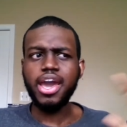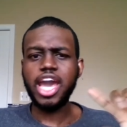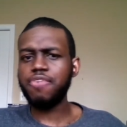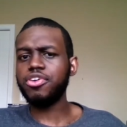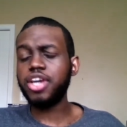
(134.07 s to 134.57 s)

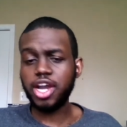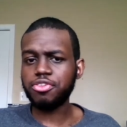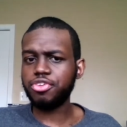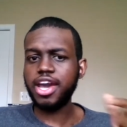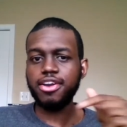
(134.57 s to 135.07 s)
Every
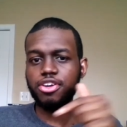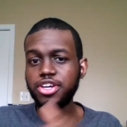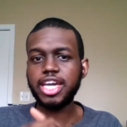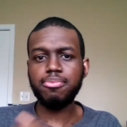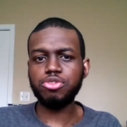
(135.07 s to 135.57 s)
character had
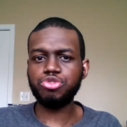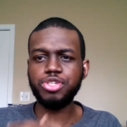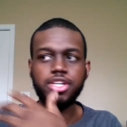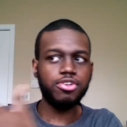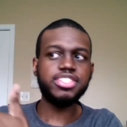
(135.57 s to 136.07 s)
good
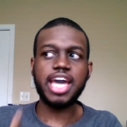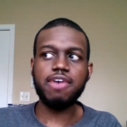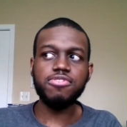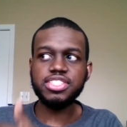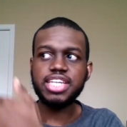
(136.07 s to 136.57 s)
chemistry. Chris
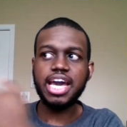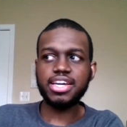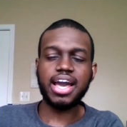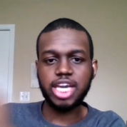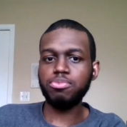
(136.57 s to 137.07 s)
Evans
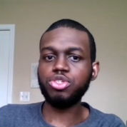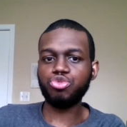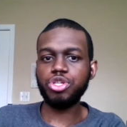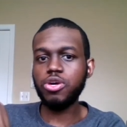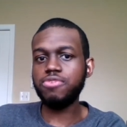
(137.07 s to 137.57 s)
had
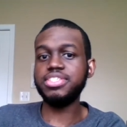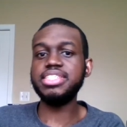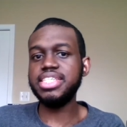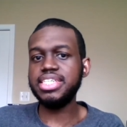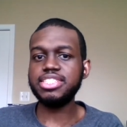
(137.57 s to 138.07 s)
chemistry with his
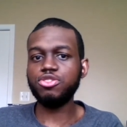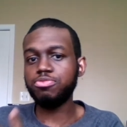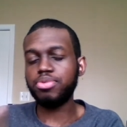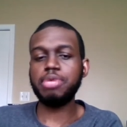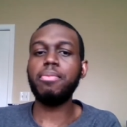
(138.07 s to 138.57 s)
niece, who was
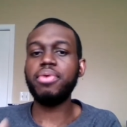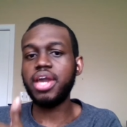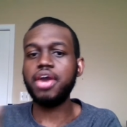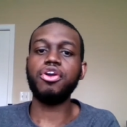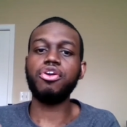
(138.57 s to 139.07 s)
played by
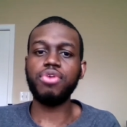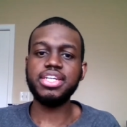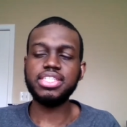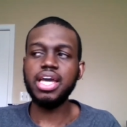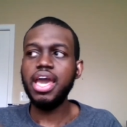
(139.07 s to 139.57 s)
McKenna
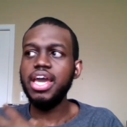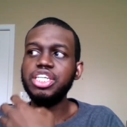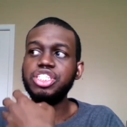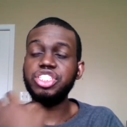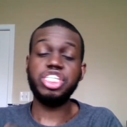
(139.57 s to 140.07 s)
Grace.
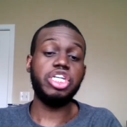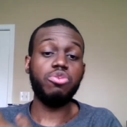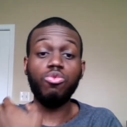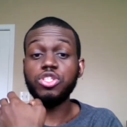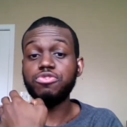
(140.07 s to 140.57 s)
She
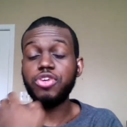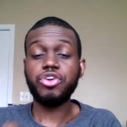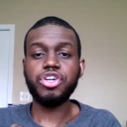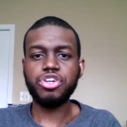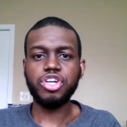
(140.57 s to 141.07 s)
was
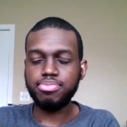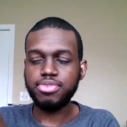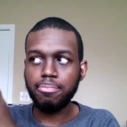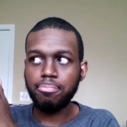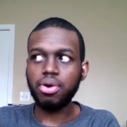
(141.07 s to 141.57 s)
very good.
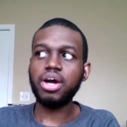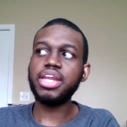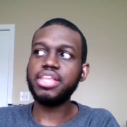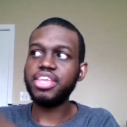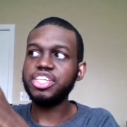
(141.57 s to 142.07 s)
The
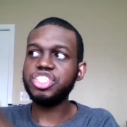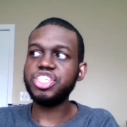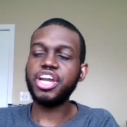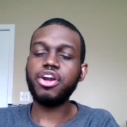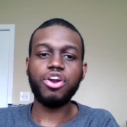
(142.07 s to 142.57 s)
bond that they
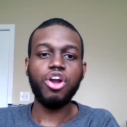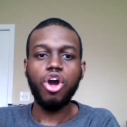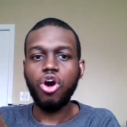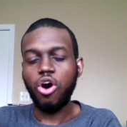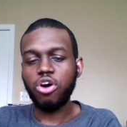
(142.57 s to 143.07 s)
share
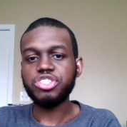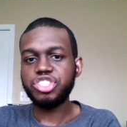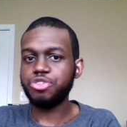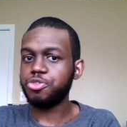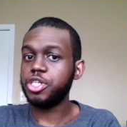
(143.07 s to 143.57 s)
on
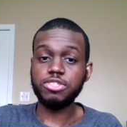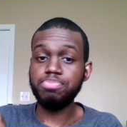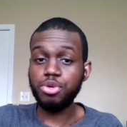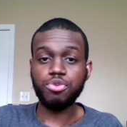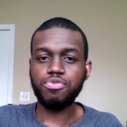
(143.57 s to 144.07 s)
screen was
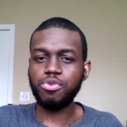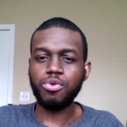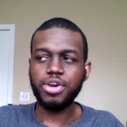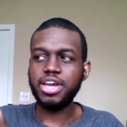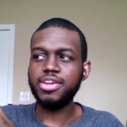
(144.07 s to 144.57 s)

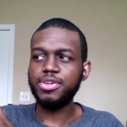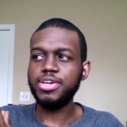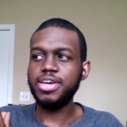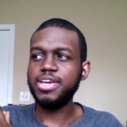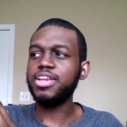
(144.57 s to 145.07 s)
beautiful and
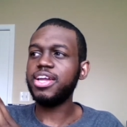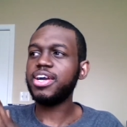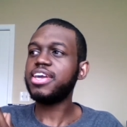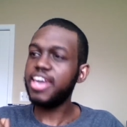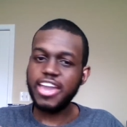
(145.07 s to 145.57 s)
it
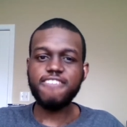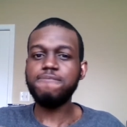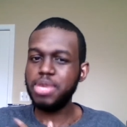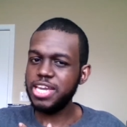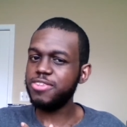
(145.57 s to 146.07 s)

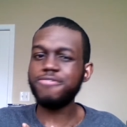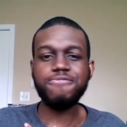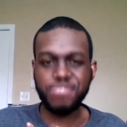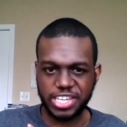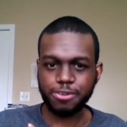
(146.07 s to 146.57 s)
gave me the
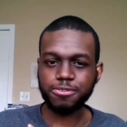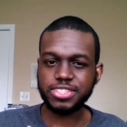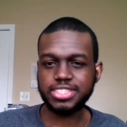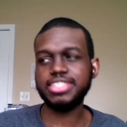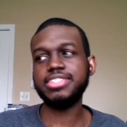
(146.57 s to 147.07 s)

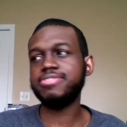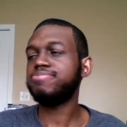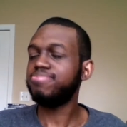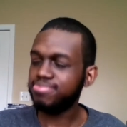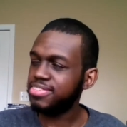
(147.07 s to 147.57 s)
feels and